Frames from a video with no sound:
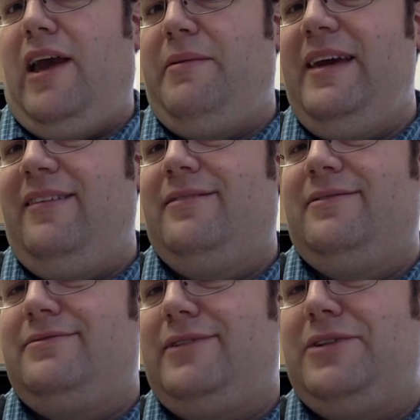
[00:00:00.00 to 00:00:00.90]
Maybe?
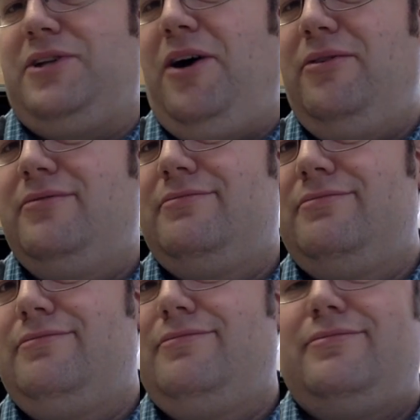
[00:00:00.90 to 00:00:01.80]
Yes, no?
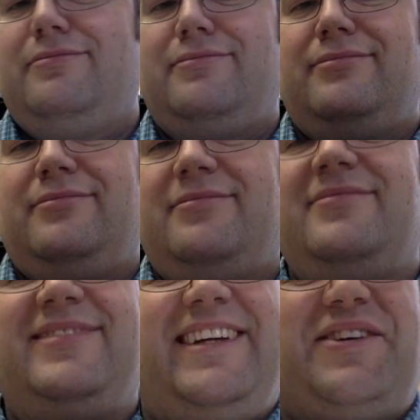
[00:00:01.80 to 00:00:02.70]

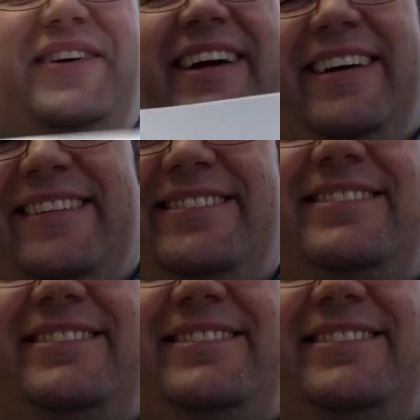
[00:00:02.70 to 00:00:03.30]
Here we go.